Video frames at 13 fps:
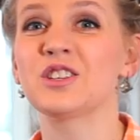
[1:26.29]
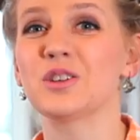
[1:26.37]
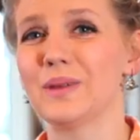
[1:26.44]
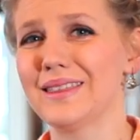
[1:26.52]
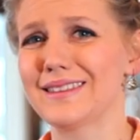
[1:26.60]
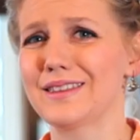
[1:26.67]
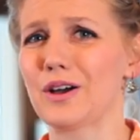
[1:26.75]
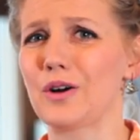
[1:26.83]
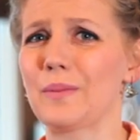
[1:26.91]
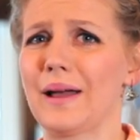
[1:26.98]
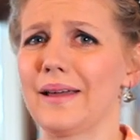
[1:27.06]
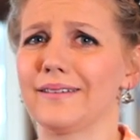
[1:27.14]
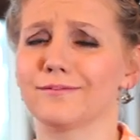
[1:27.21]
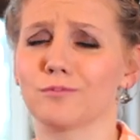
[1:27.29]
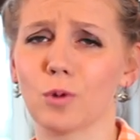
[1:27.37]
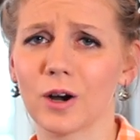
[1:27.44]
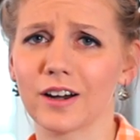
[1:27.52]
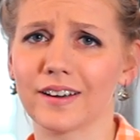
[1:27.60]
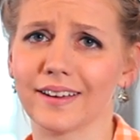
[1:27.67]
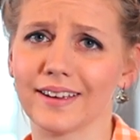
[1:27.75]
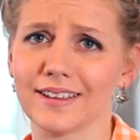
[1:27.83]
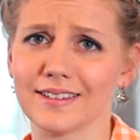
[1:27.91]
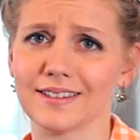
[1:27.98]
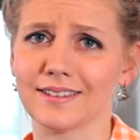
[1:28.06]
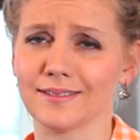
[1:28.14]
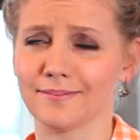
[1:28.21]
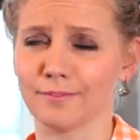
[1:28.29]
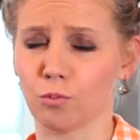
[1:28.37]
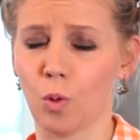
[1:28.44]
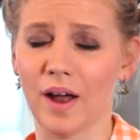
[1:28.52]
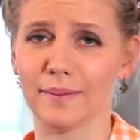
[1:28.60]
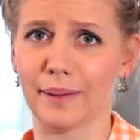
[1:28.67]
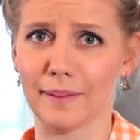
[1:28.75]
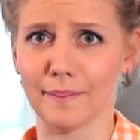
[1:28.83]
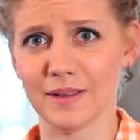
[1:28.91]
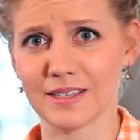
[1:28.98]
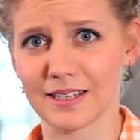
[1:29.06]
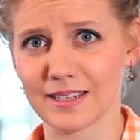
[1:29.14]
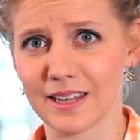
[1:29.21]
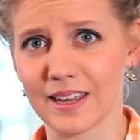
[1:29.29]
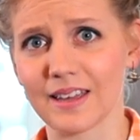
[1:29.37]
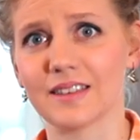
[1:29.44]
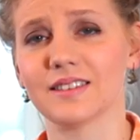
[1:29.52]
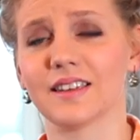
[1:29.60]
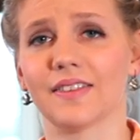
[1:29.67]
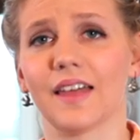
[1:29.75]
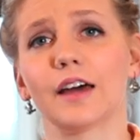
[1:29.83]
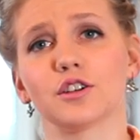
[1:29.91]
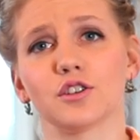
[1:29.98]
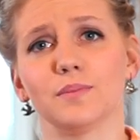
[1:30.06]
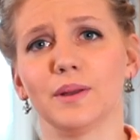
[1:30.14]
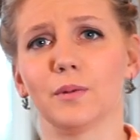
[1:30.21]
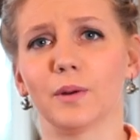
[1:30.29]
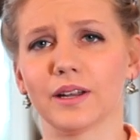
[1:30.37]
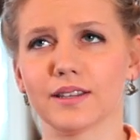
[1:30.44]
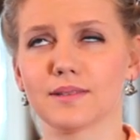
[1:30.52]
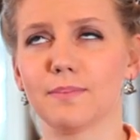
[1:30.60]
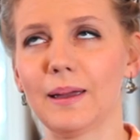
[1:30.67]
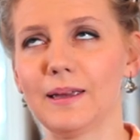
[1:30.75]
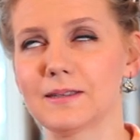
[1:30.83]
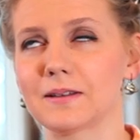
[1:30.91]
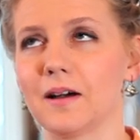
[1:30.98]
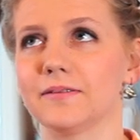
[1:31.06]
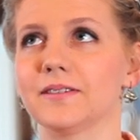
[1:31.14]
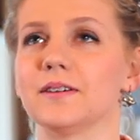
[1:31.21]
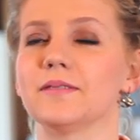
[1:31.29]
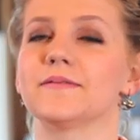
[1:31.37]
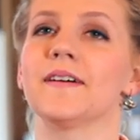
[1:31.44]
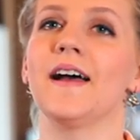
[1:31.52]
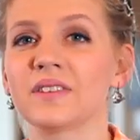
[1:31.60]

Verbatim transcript: So even though my work is what my business is and that should be what it's based off of,